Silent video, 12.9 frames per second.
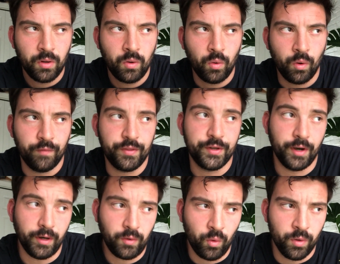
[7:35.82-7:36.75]
or if the
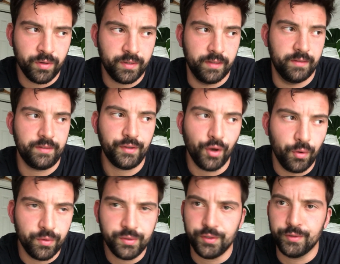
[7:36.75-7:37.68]
dark horse is
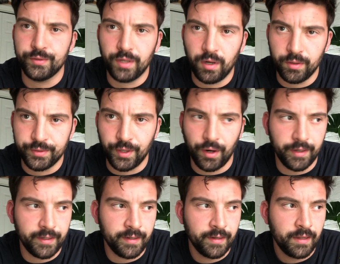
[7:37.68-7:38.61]
Ghost or
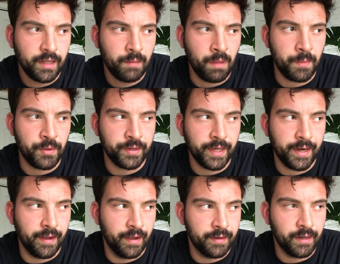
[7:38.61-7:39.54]
Dark, maybe you get
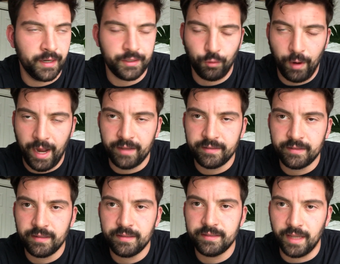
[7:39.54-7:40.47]
a Grass
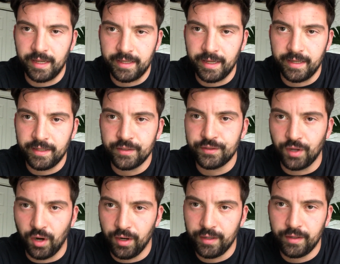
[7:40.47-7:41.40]
Psychic
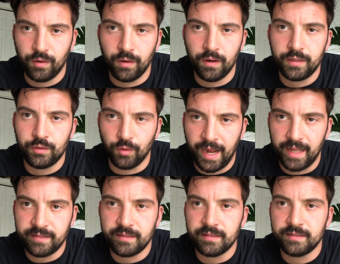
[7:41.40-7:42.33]
Dark or a
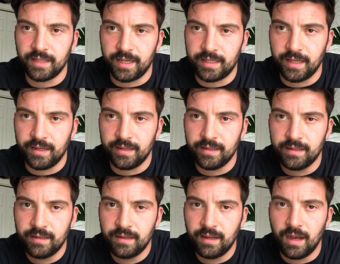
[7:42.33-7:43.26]
Grass Psychic
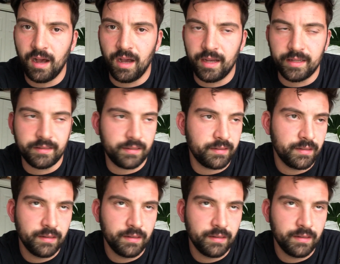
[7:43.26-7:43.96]
Ice.